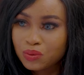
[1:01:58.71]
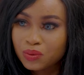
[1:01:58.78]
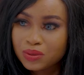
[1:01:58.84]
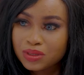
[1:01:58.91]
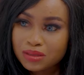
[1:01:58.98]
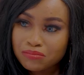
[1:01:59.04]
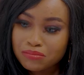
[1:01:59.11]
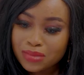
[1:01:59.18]
who
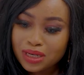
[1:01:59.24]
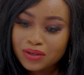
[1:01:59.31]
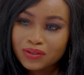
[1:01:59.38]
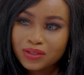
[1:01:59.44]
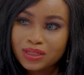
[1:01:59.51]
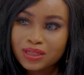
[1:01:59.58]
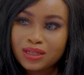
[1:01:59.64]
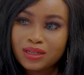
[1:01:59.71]
is
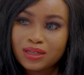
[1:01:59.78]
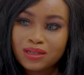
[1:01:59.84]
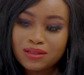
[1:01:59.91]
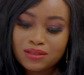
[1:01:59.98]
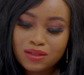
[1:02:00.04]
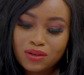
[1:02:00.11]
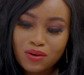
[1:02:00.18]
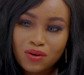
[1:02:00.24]
married
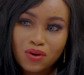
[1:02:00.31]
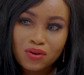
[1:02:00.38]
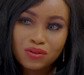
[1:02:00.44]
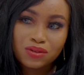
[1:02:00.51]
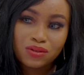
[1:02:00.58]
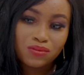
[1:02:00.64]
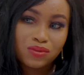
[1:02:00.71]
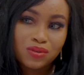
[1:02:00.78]
and still
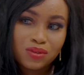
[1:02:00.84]
hustling.